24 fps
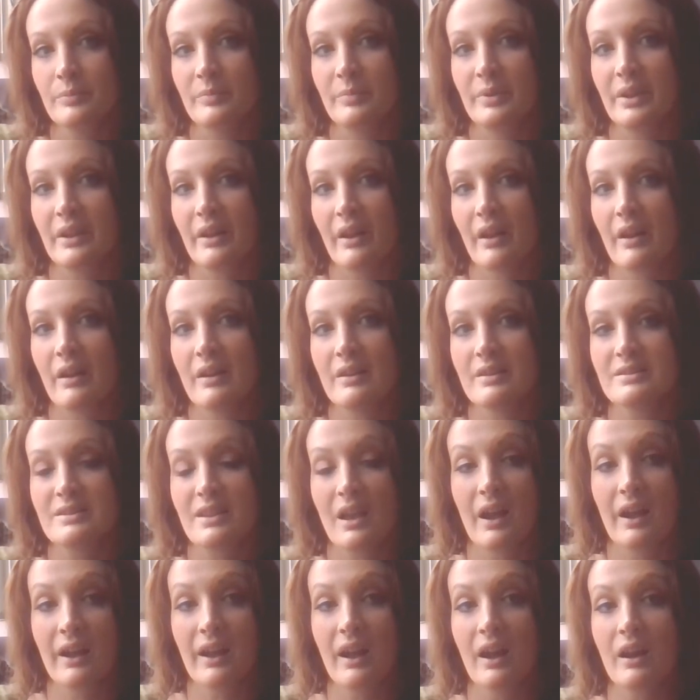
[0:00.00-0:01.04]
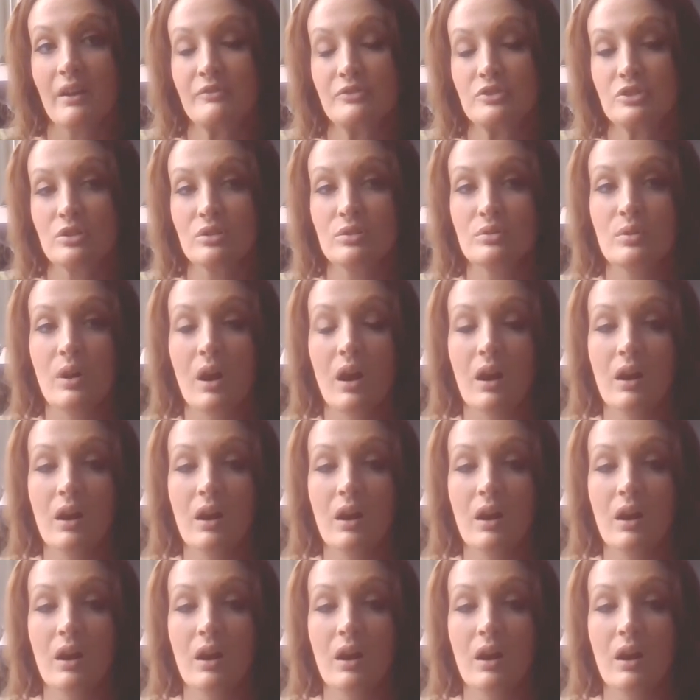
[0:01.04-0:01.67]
because I have to